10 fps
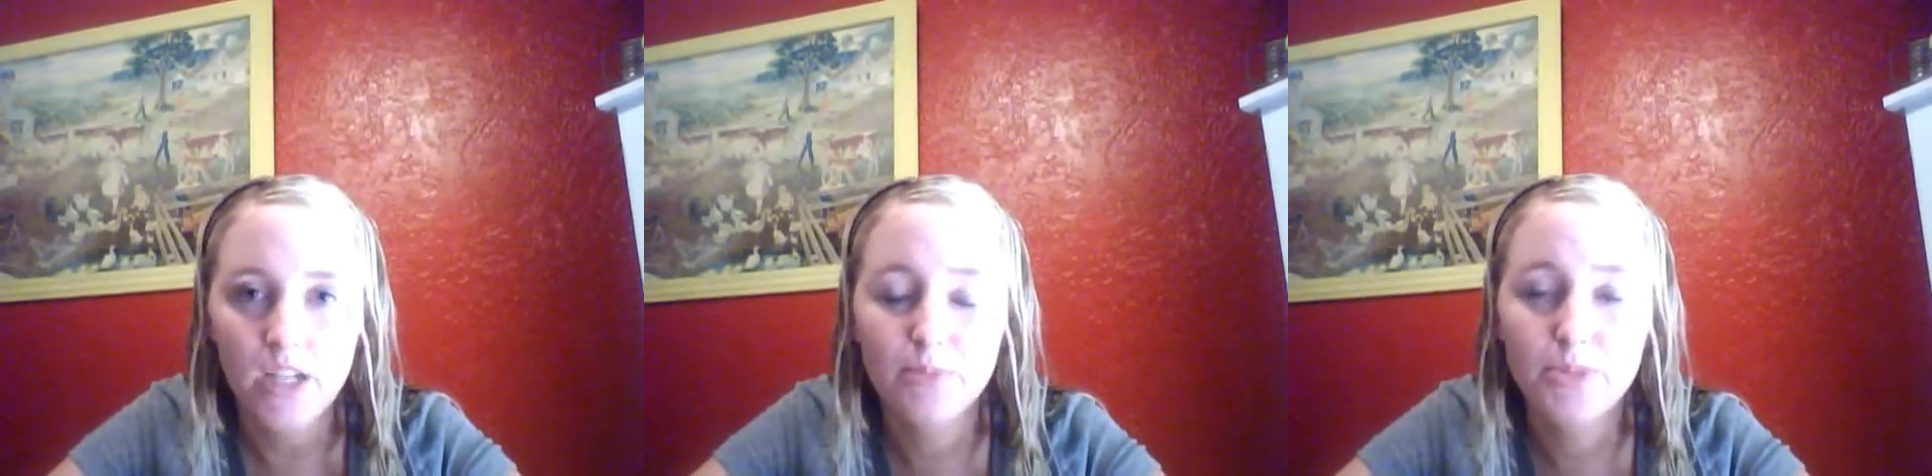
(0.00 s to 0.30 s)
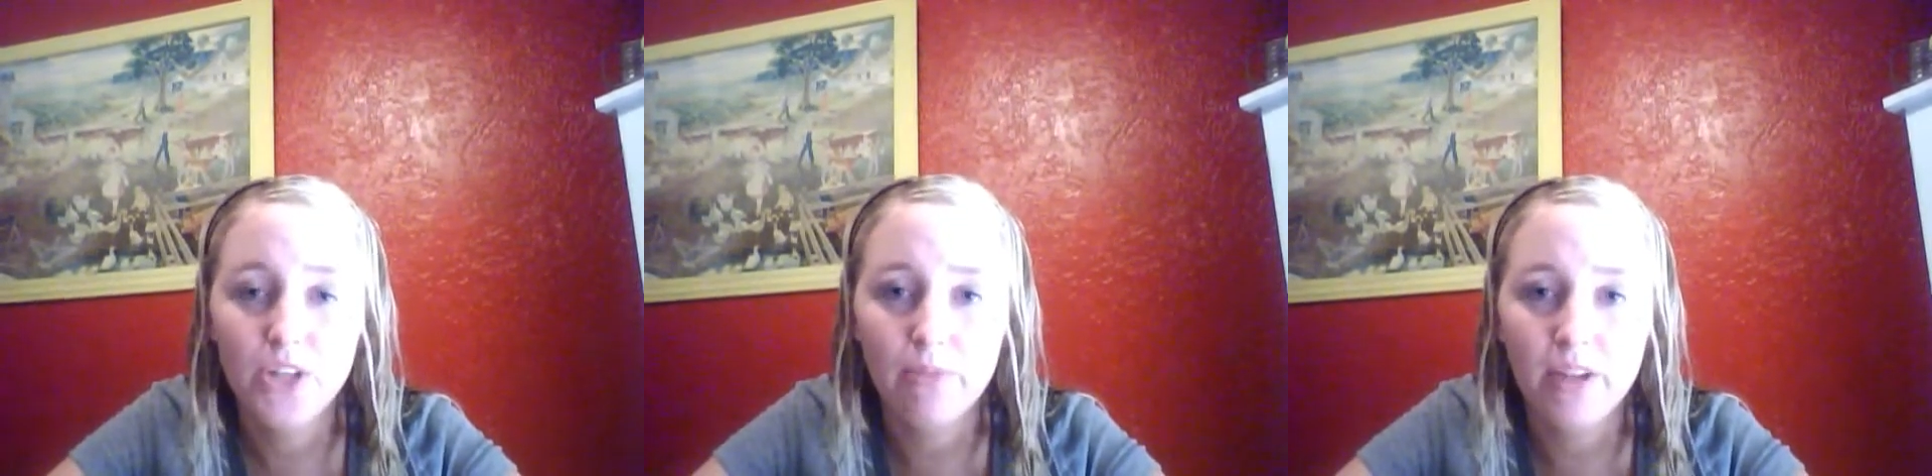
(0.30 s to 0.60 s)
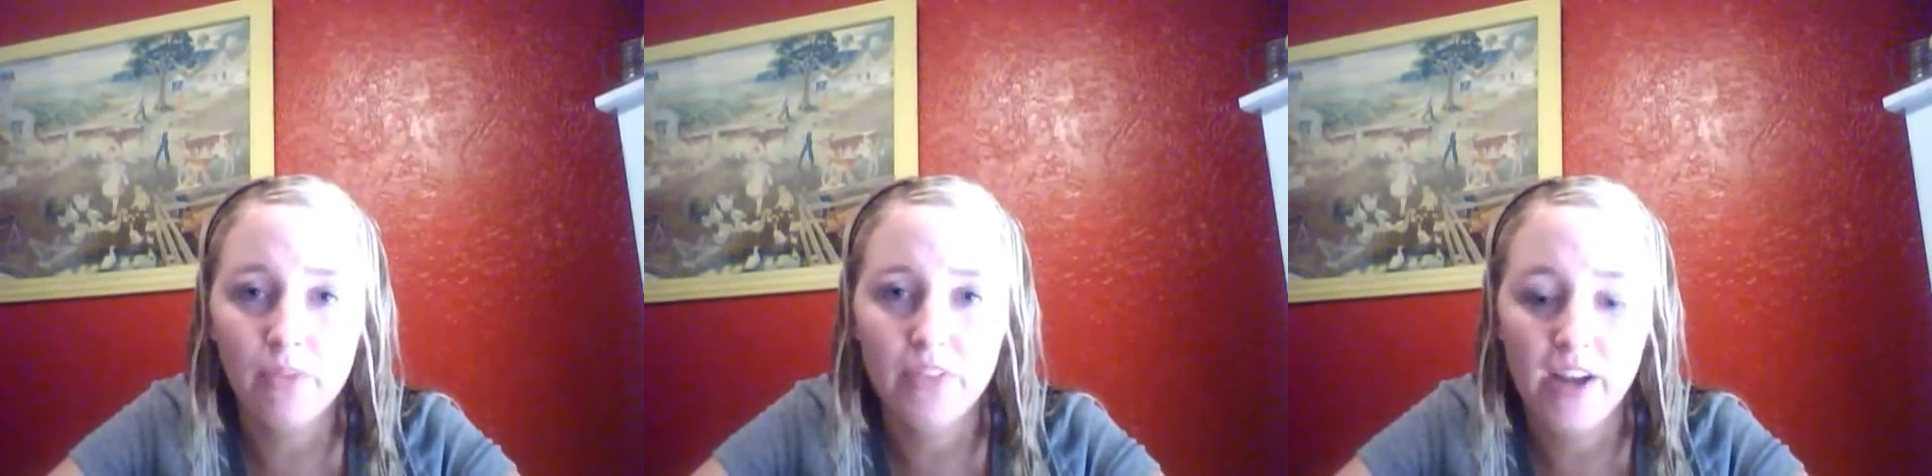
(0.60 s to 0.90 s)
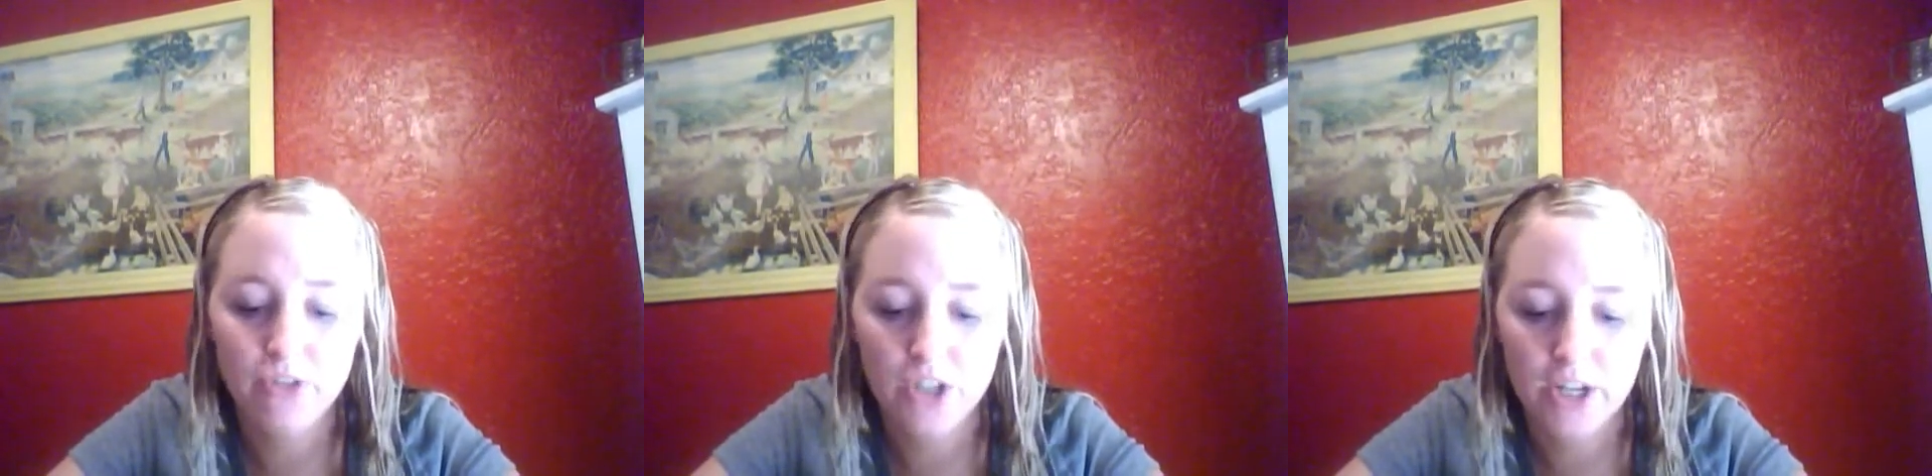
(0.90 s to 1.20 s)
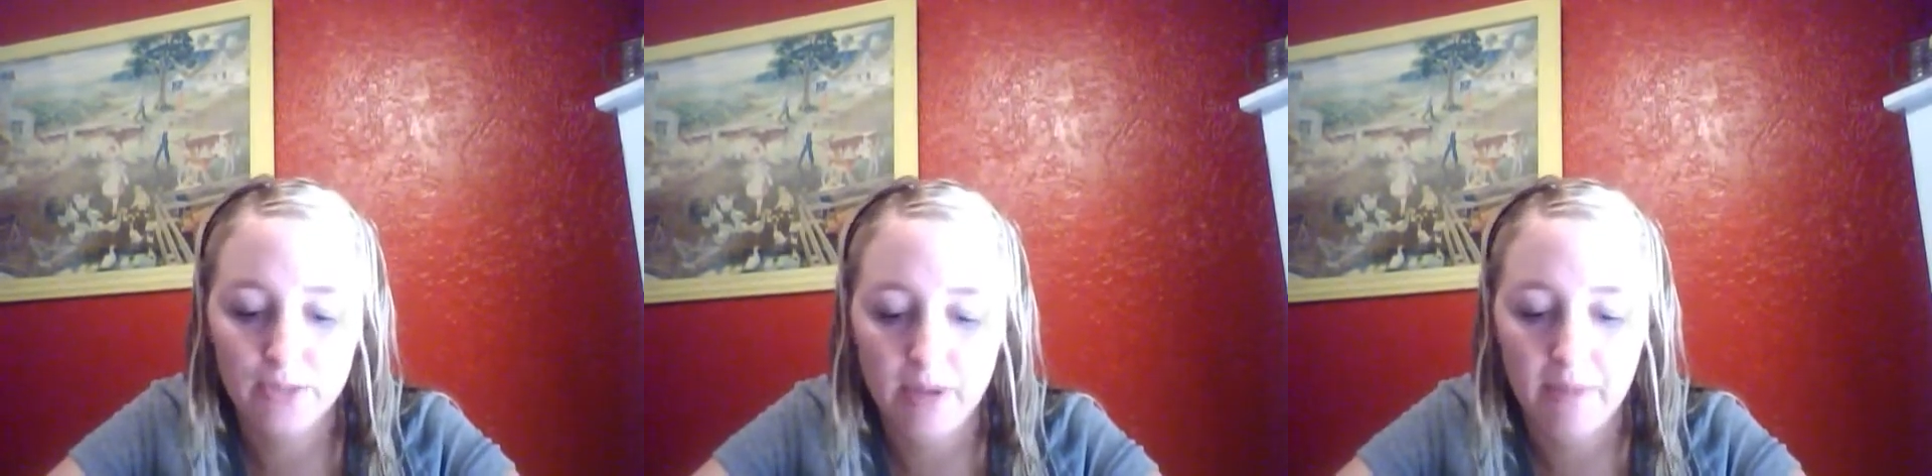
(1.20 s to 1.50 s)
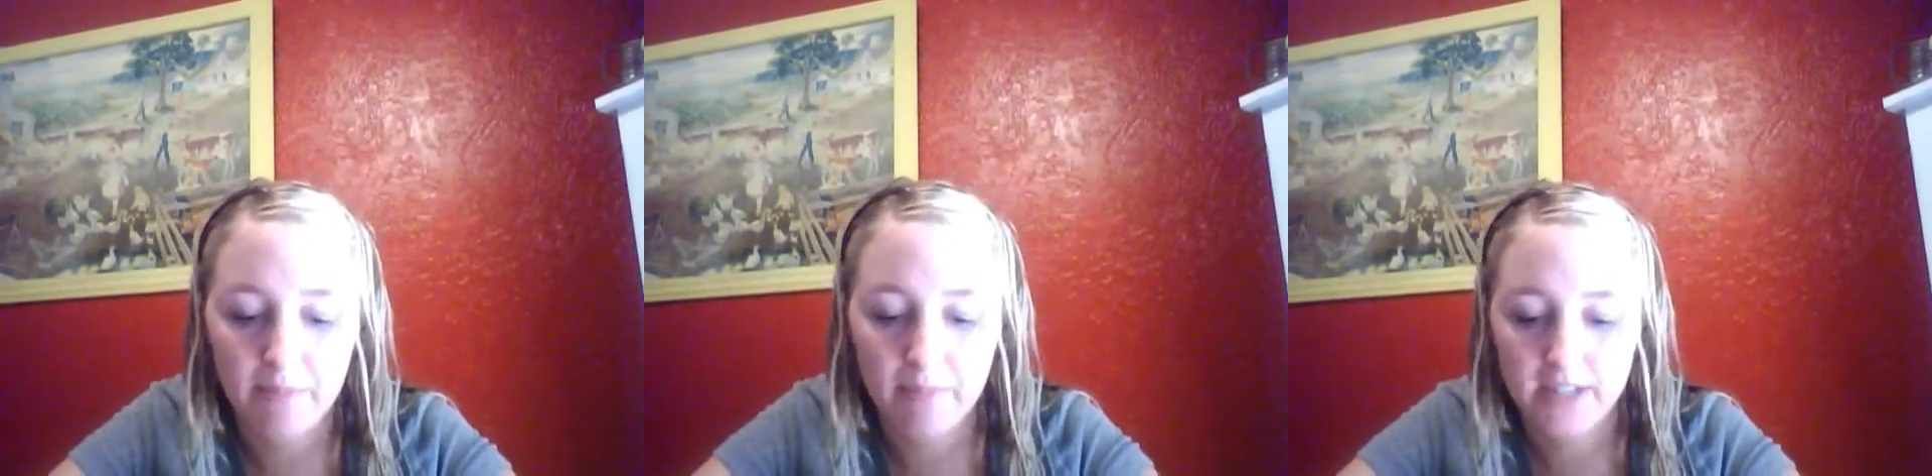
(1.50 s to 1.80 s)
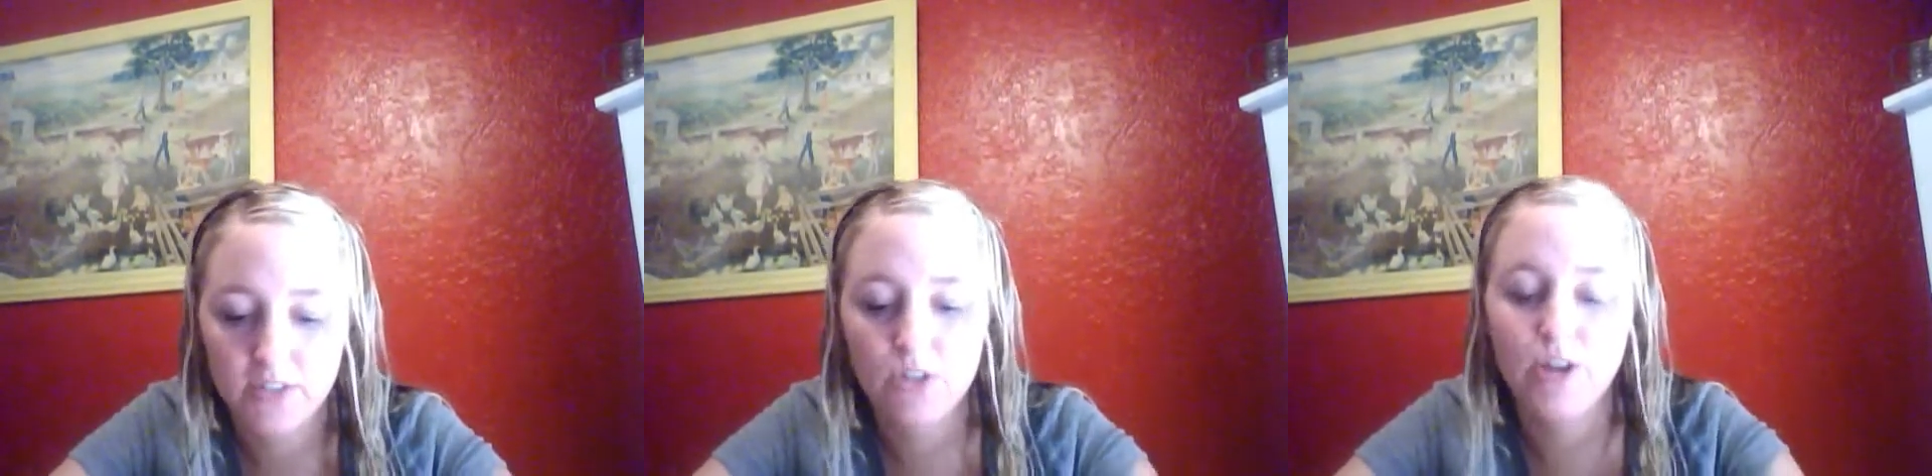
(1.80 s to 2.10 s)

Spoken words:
Observing without judgment means